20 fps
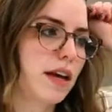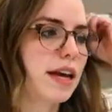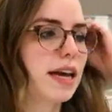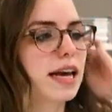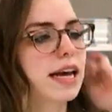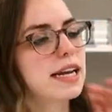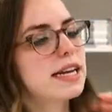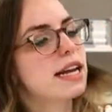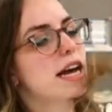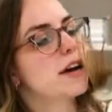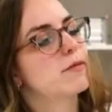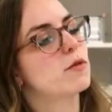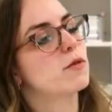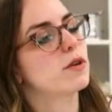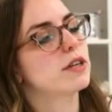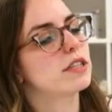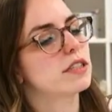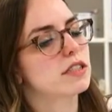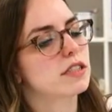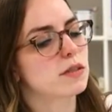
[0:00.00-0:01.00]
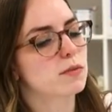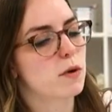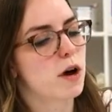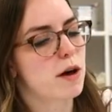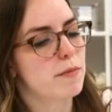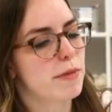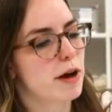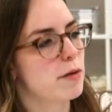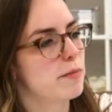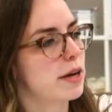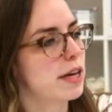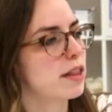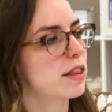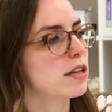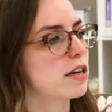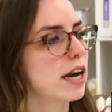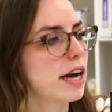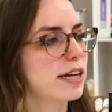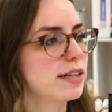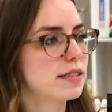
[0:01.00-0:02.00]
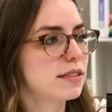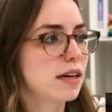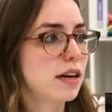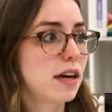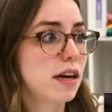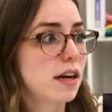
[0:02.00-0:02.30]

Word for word: And now I'm going to swap out my threads.